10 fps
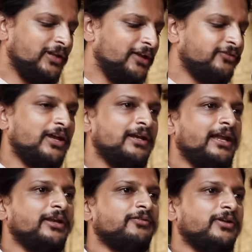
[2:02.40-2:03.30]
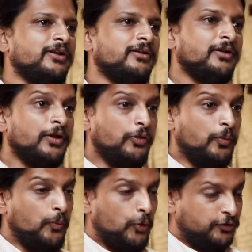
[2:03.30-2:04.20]
lifestyle, negativity. The
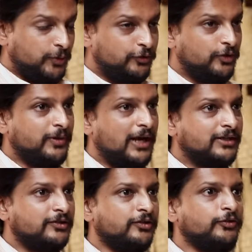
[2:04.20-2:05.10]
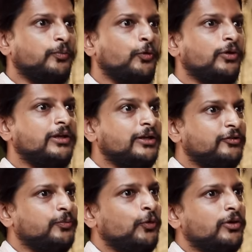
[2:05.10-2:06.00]
more spiritual practices, the more
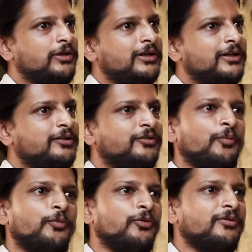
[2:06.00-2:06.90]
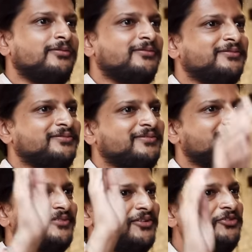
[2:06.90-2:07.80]
clearance. The more clearance, the more
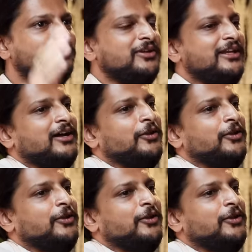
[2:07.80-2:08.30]
journey